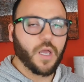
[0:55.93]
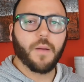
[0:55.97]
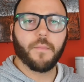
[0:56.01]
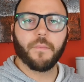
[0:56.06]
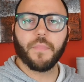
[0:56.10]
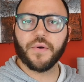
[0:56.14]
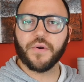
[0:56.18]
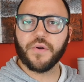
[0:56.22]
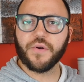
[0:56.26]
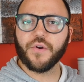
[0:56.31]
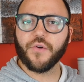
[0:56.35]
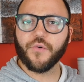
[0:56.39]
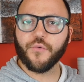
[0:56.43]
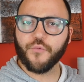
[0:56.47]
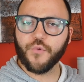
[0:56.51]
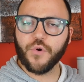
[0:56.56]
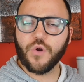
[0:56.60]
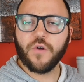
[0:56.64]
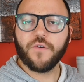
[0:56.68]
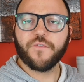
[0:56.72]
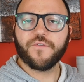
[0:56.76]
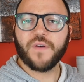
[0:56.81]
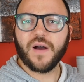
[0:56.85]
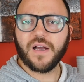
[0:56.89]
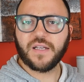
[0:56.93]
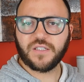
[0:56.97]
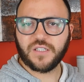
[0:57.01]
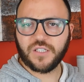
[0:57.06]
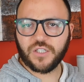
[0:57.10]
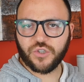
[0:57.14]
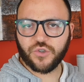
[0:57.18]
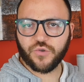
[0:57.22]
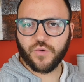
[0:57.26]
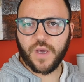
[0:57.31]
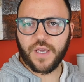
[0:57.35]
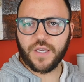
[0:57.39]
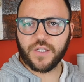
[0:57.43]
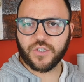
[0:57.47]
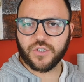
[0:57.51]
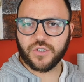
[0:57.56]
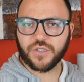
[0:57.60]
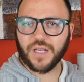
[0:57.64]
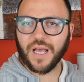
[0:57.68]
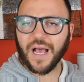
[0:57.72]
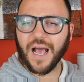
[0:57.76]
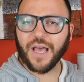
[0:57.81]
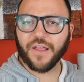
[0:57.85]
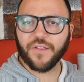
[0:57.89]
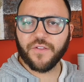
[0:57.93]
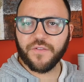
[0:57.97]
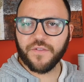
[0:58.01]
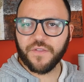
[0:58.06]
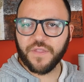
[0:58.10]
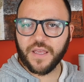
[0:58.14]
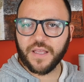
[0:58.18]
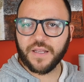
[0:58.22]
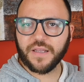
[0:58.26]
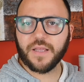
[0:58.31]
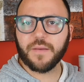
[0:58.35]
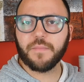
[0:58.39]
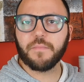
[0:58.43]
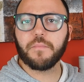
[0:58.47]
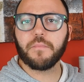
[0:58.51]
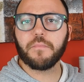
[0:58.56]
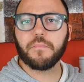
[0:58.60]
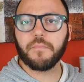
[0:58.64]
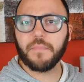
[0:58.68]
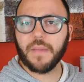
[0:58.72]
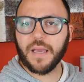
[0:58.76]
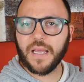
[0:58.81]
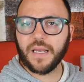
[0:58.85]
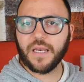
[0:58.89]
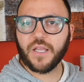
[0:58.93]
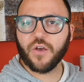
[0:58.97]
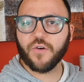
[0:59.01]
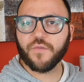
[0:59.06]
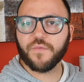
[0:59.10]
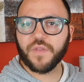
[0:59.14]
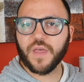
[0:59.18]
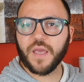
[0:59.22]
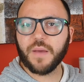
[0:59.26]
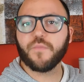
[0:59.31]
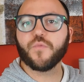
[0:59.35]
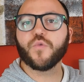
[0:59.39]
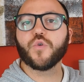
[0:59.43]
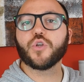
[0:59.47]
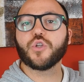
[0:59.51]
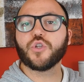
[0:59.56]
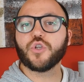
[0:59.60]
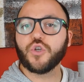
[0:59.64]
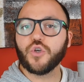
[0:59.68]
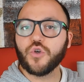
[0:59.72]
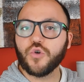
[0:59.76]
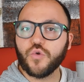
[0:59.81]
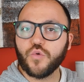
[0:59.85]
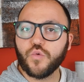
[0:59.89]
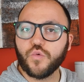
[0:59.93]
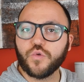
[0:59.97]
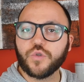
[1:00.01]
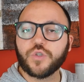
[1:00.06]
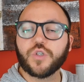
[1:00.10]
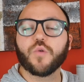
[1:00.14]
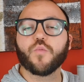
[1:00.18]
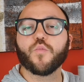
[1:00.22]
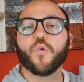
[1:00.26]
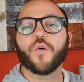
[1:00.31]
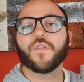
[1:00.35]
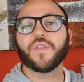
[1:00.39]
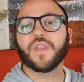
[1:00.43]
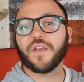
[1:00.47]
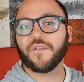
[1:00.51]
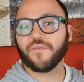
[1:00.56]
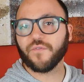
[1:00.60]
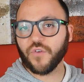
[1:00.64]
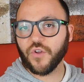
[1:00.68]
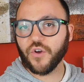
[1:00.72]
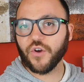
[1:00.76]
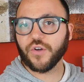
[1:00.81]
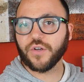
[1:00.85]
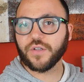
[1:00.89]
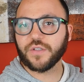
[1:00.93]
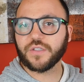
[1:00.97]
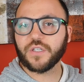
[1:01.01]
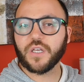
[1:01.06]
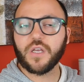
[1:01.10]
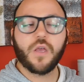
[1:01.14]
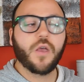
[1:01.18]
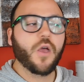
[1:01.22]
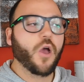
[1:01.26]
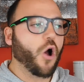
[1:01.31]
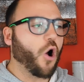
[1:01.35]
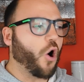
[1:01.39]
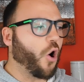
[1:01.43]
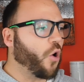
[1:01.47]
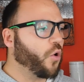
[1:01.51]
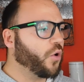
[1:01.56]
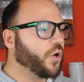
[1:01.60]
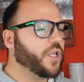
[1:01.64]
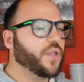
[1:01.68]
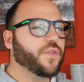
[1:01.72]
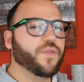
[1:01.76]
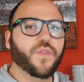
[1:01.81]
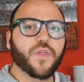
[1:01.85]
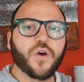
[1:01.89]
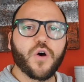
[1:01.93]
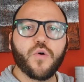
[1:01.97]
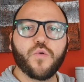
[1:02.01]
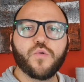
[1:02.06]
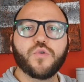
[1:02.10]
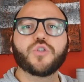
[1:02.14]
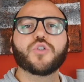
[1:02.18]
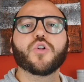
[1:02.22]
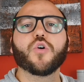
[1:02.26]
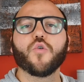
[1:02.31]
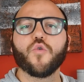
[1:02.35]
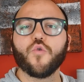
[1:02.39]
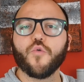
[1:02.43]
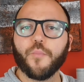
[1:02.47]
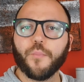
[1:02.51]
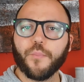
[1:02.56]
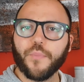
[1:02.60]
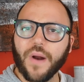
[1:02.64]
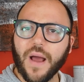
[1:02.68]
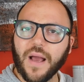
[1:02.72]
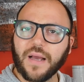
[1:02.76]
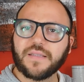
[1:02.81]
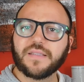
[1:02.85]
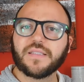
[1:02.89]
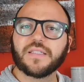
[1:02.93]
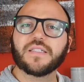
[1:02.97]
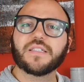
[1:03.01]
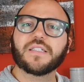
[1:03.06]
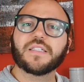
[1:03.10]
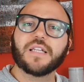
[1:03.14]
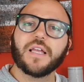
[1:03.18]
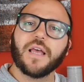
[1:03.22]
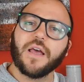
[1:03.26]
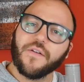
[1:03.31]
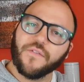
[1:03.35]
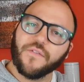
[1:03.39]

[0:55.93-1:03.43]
But in a real fight situation, I don't think that many of them would use what they've learned. Only those who practice